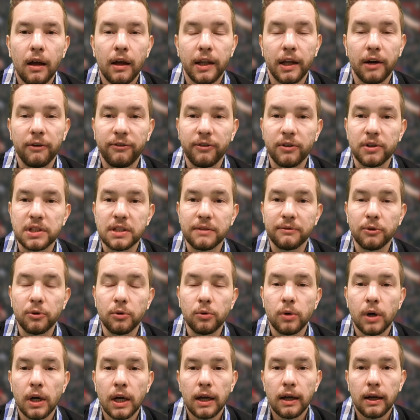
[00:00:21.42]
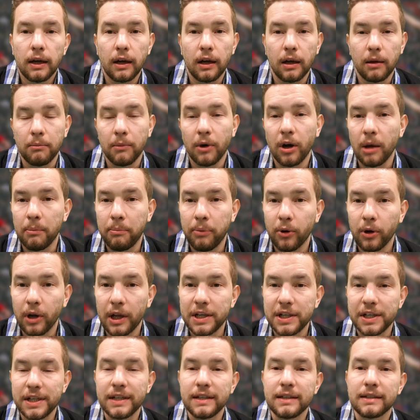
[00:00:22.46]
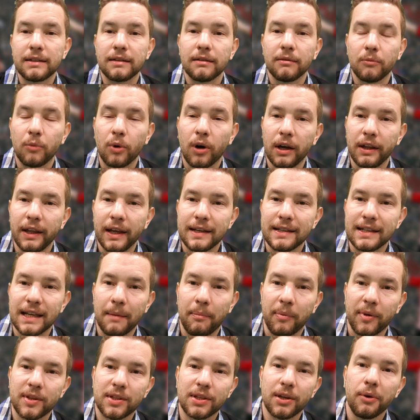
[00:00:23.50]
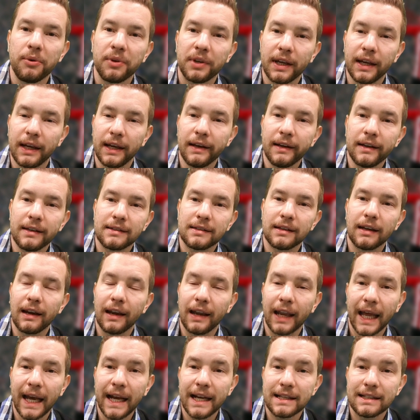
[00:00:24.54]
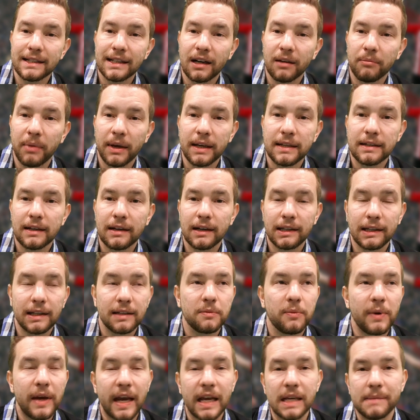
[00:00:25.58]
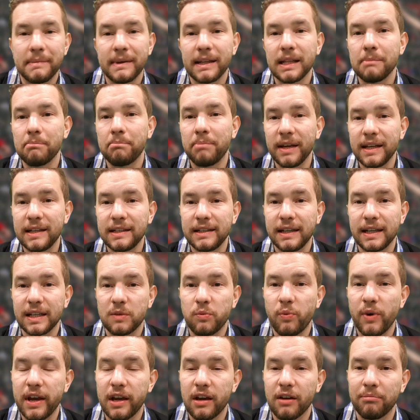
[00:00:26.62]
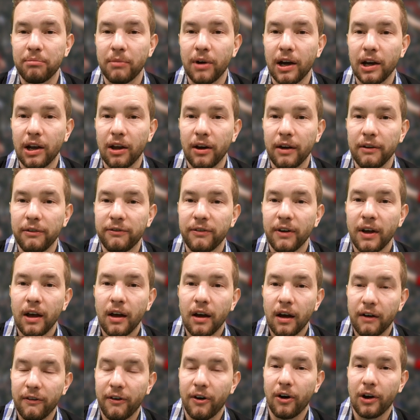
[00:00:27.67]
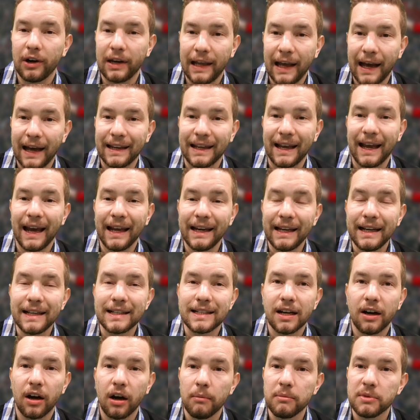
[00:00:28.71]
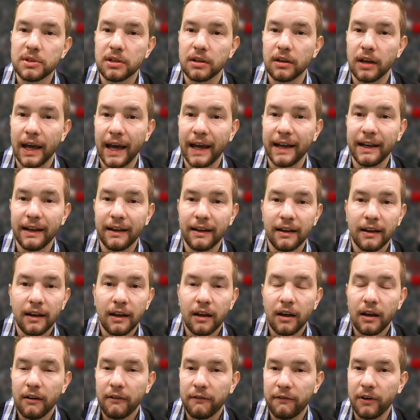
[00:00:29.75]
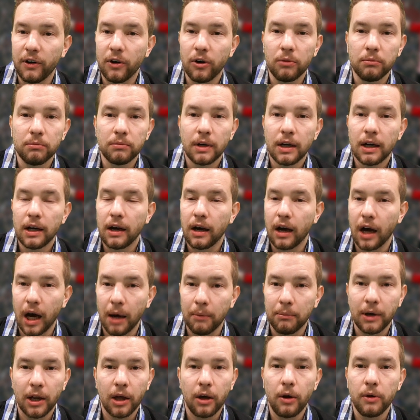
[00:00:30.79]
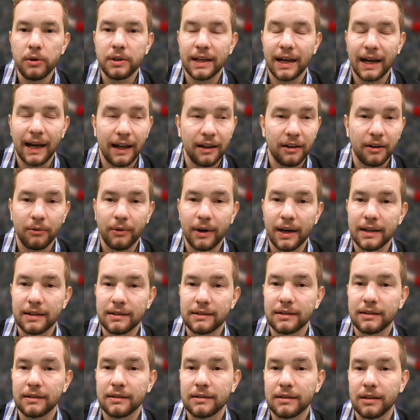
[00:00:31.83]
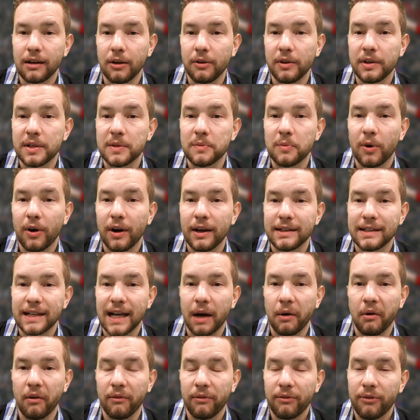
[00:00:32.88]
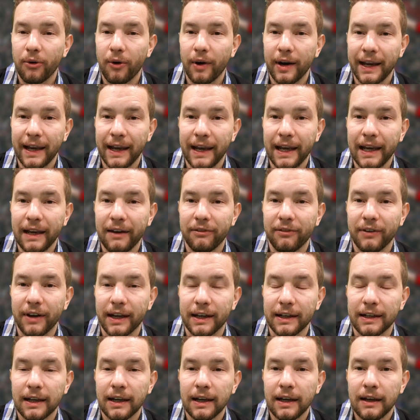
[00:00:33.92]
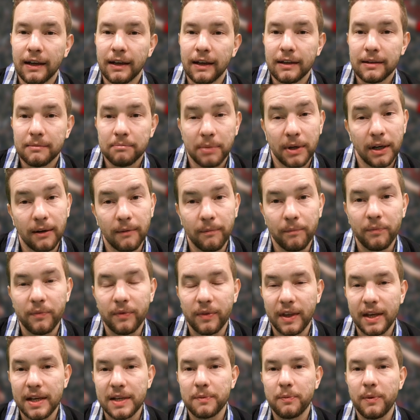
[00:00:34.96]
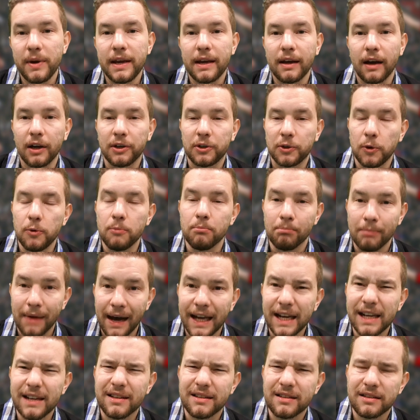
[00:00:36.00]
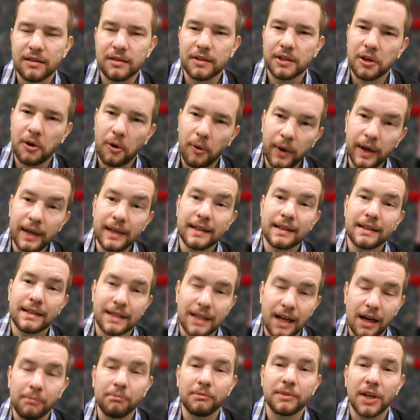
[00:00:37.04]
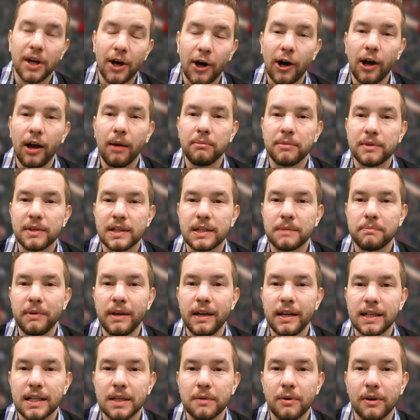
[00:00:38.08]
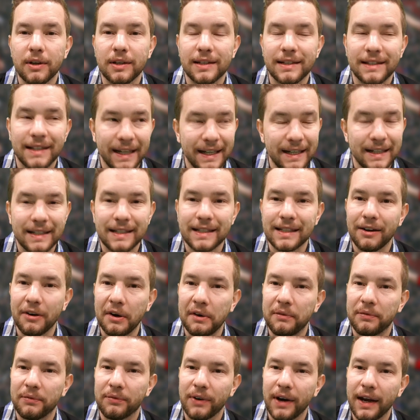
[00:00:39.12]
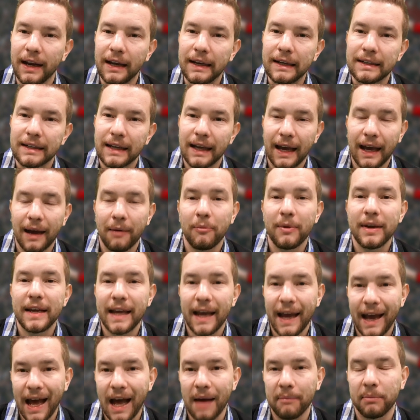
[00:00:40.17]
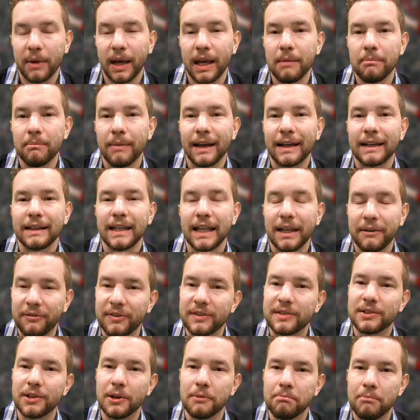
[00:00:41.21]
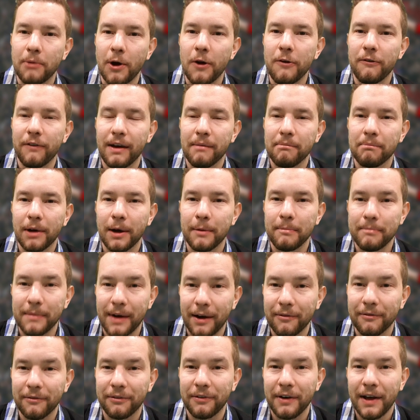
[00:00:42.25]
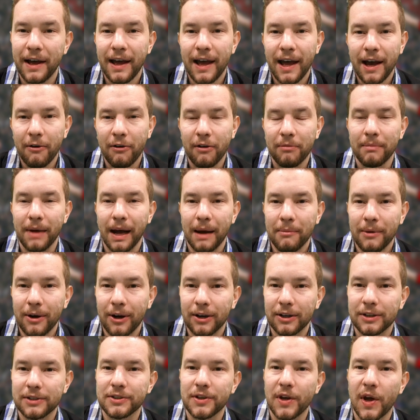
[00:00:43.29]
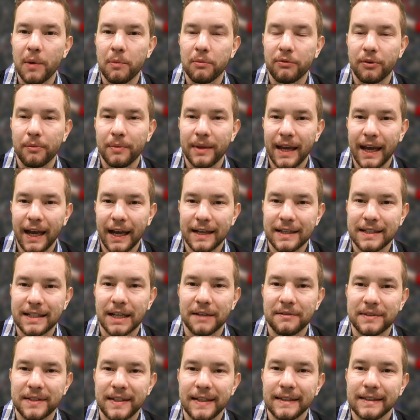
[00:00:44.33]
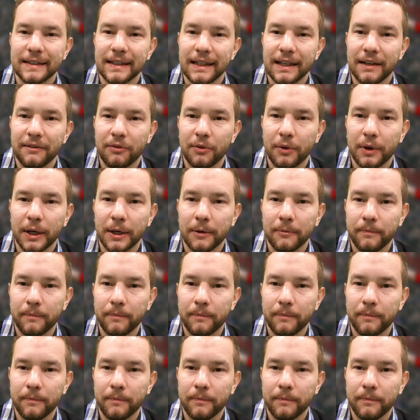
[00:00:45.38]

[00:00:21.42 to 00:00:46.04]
Now, first of all, my apologies why this episode is late. Now, basically this week has been the busiest week of my life. I've hardly had any time to edit, film, upload and the rest, so this is why it's out on Friday evening. But this week I do manage to squeeze some time to speak to our stateside friend, and we cap a magnificent Movember month with Matt Markstone from the SFC Dellivery.